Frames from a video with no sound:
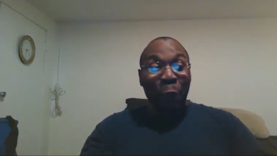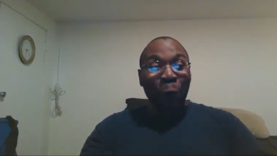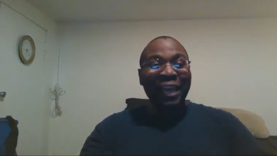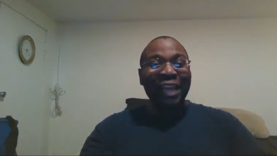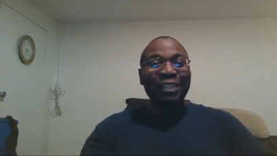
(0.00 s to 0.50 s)

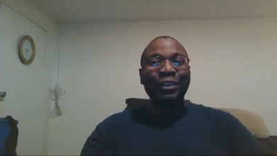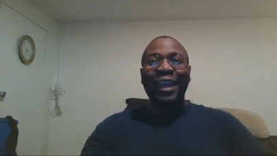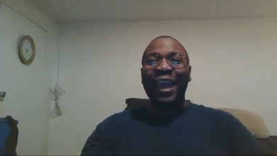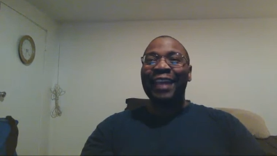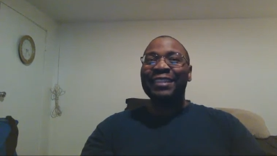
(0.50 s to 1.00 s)
that you
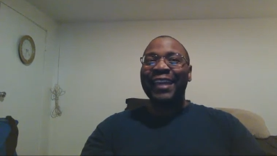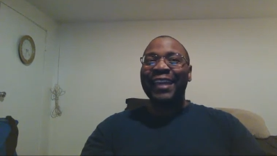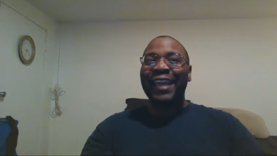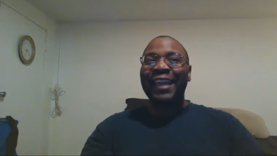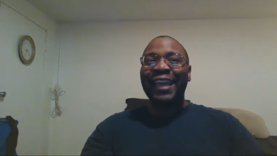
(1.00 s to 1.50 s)
can't
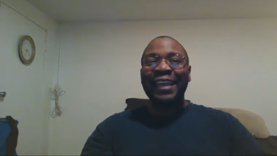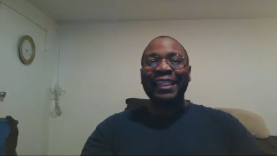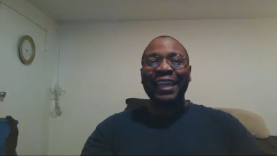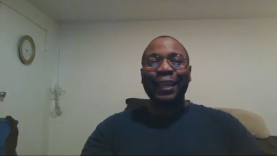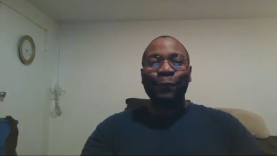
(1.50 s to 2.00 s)
take
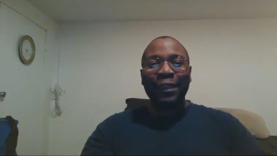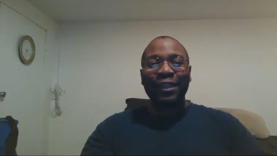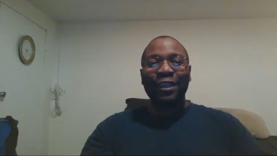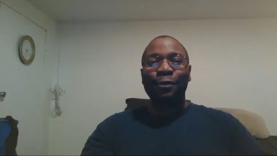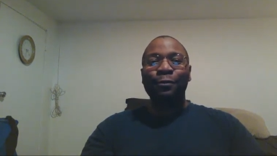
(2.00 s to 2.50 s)
anything with
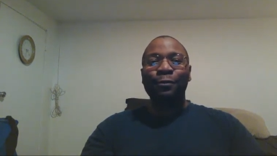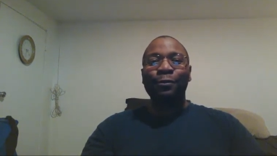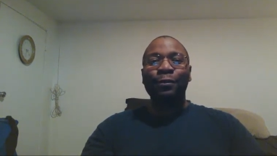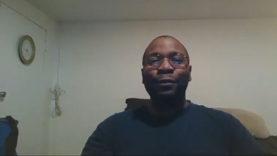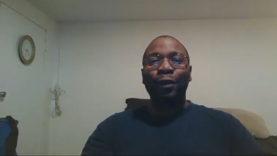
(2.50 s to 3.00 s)
you
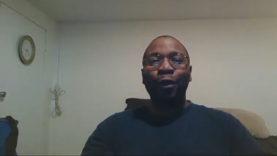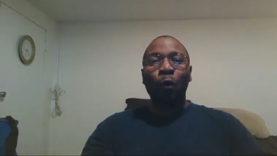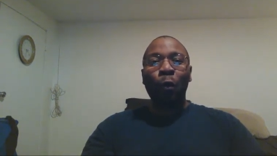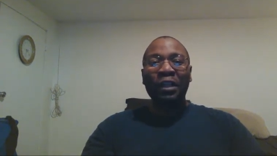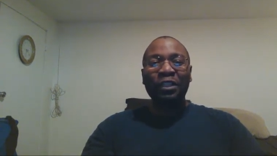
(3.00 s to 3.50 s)

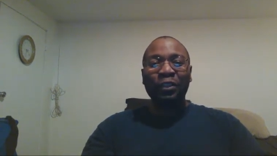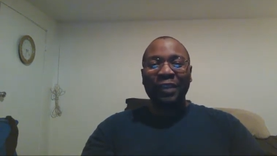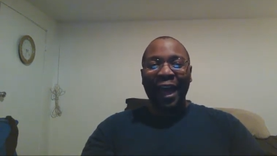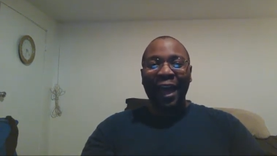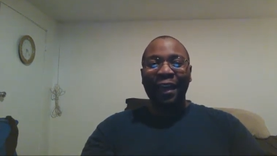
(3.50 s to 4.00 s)
once you
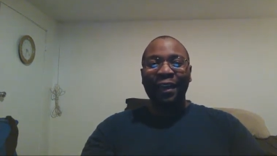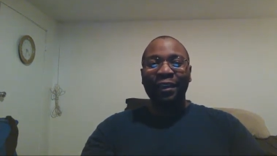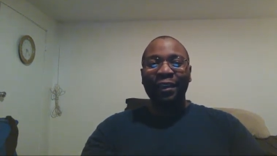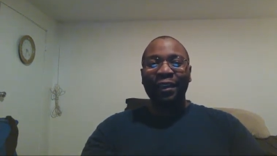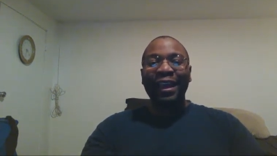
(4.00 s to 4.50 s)
die.
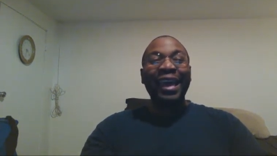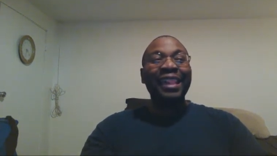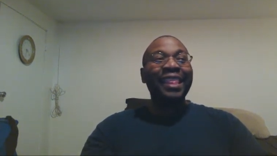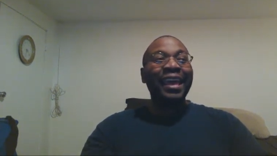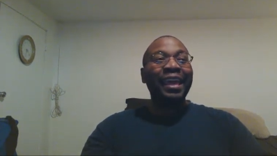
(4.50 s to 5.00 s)

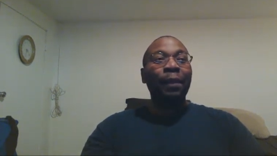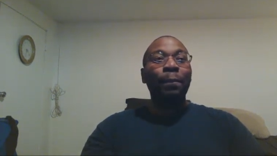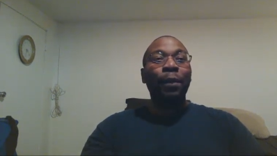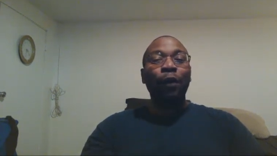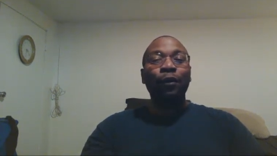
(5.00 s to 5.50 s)
They can
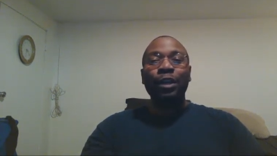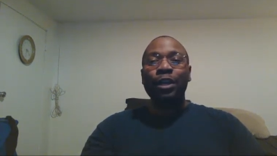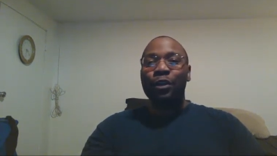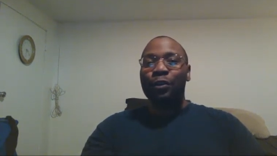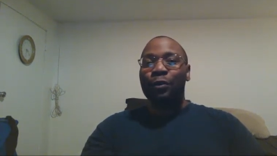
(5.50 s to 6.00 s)
bury
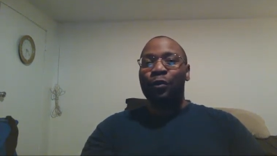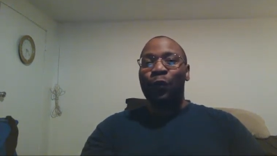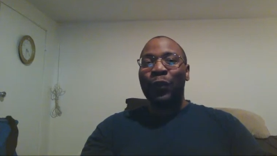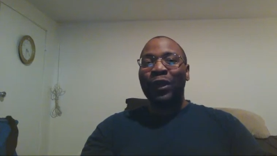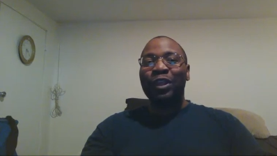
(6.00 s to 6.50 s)
you
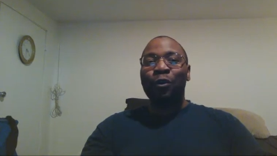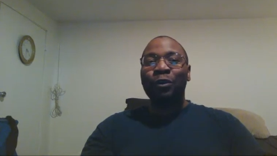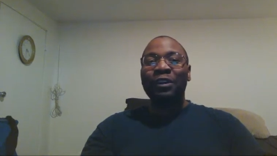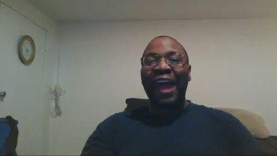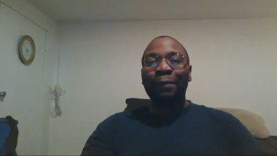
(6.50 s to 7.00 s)
with your
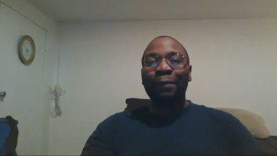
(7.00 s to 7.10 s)
diamond